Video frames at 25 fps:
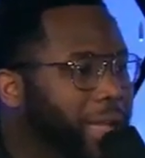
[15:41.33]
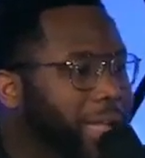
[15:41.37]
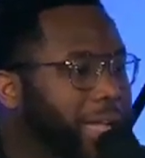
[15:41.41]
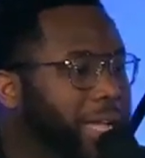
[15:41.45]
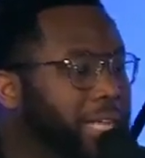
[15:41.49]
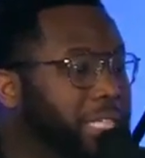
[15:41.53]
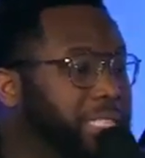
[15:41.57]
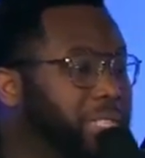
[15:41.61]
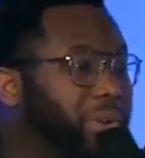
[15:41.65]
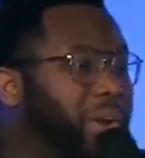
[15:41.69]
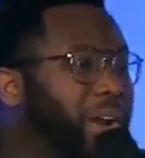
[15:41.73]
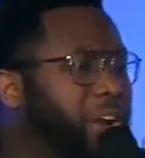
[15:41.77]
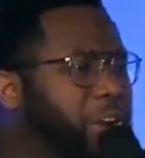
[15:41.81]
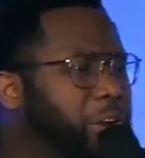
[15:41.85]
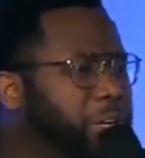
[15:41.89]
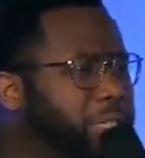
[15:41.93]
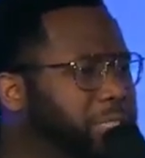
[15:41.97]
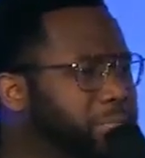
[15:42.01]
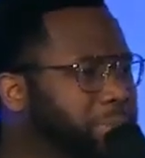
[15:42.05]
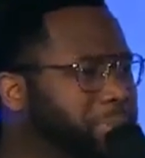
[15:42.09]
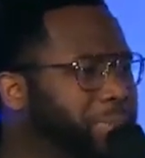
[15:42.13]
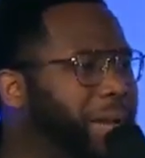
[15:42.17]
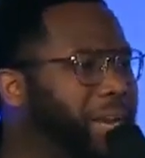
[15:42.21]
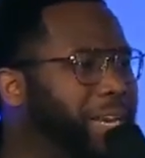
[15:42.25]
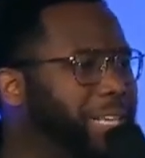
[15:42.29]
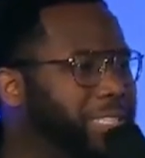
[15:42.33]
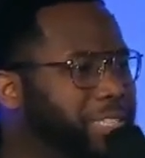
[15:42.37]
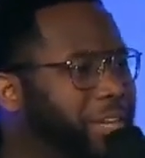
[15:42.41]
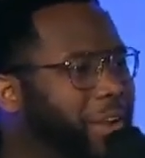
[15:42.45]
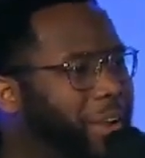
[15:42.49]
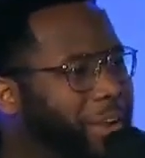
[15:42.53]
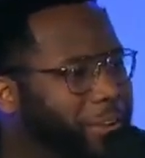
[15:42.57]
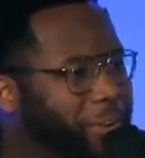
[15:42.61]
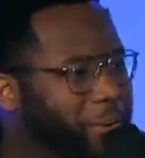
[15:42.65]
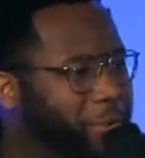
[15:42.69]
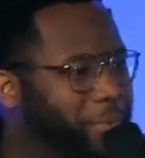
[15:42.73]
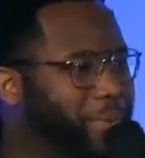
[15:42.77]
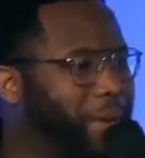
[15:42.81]
And so I heard somebody
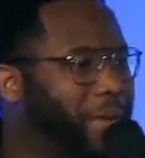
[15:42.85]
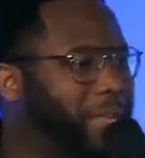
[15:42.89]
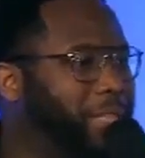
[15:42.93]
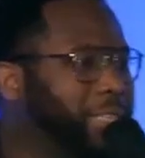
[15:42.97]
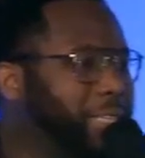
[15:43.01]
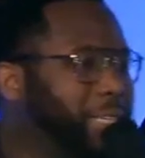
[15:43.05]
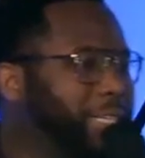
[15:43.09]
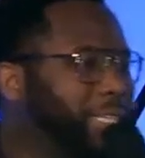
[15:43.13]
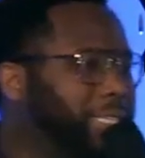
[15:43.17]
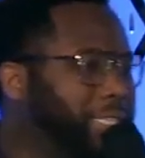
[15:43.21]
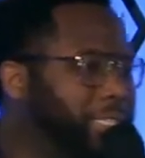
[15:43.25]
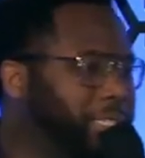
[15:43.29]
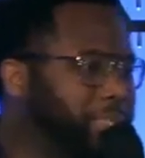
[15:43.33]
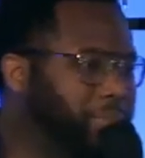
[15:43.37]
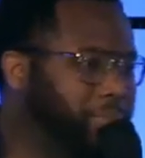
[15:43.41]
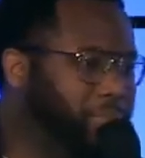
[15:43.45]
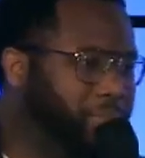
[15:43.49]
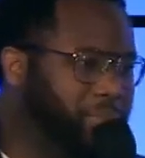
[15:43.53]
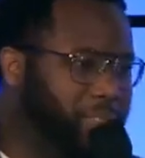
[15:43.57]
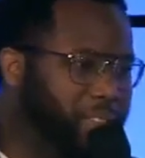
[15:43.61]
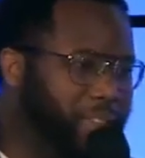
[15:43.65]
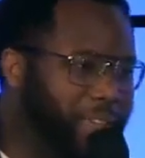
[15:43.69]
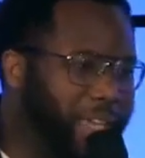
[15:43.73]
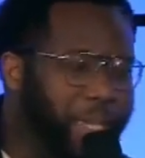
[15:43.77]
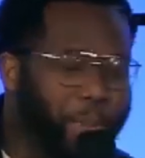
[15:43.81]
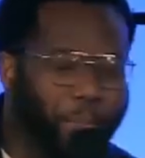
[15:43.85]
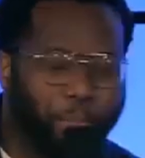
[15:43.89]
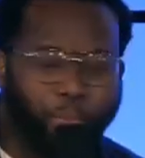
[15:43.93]
talking about this and